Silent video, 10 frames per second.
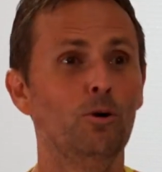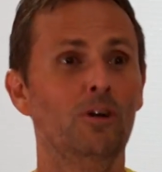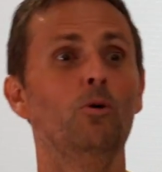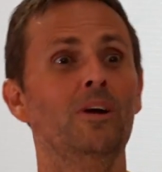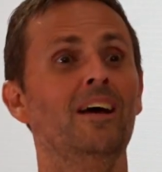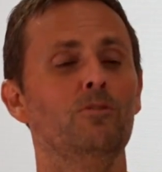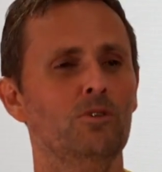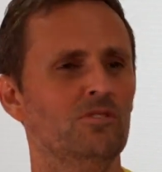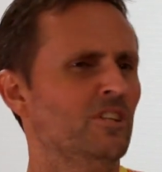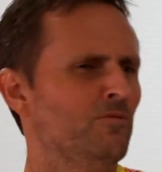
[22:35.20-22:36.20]
or, or, in other
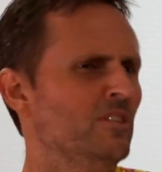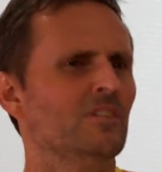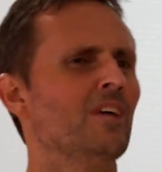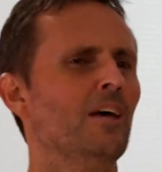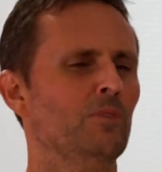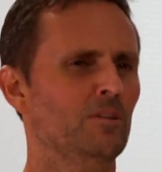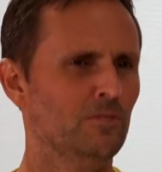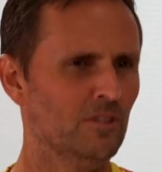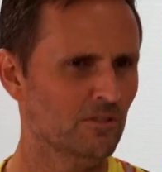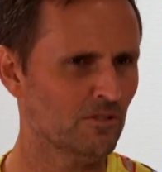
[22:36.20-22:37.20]
words, live in disharmony
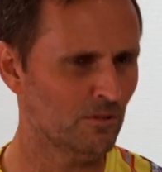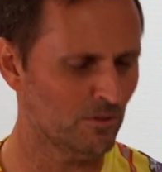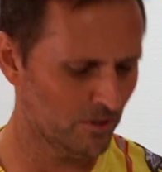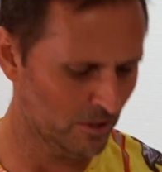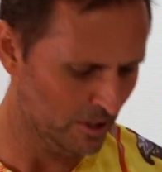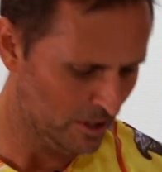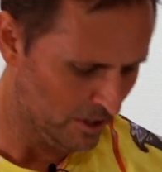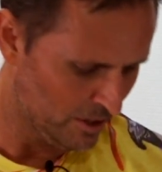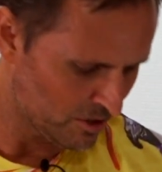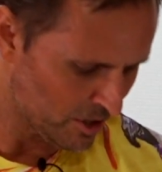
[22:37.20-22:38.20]
with God's laws.
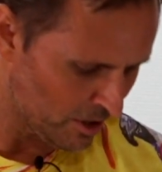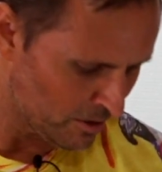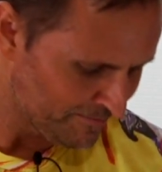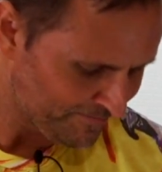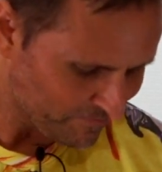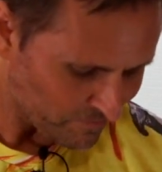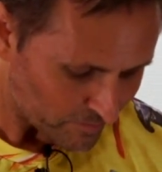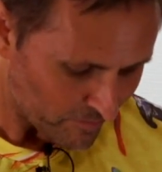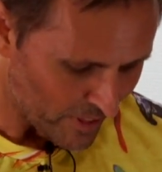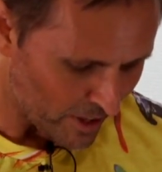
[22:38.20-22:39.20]
Mm. So
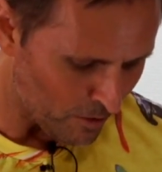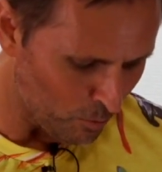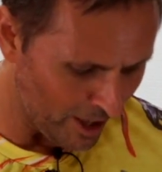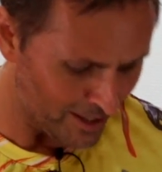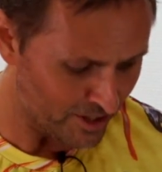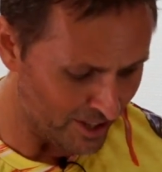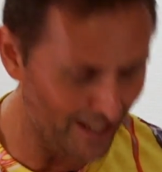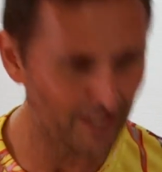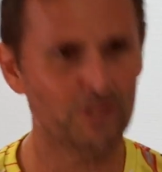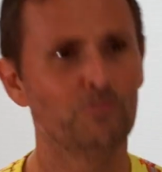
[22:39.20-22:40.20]
while well, he's
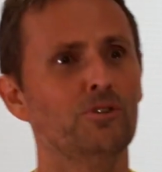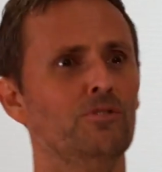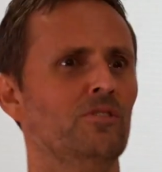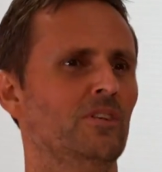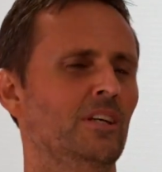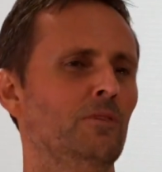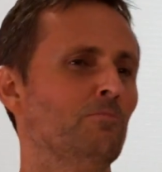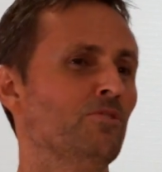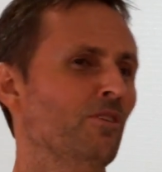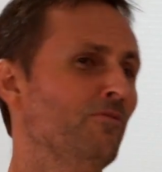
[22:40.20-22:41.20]
saying some truth, he
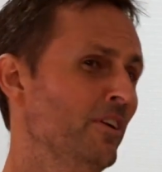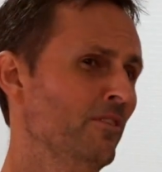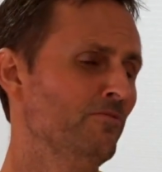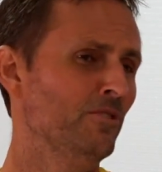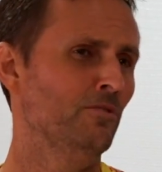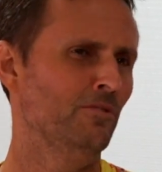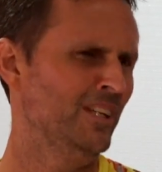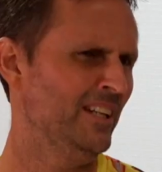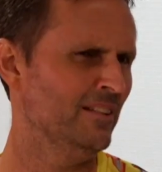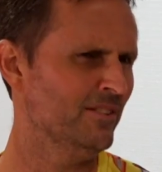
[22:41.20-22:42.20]
himself, I don't feel,
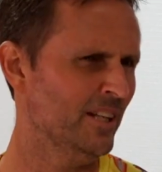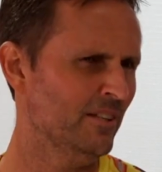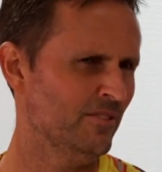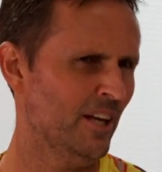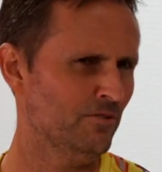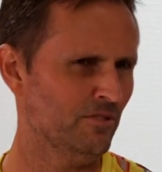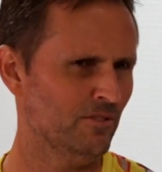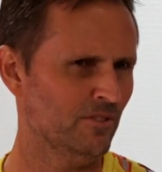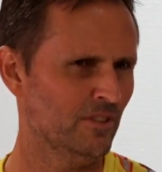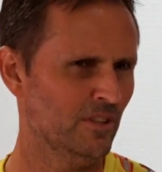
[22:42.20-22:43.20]
really understands that truth.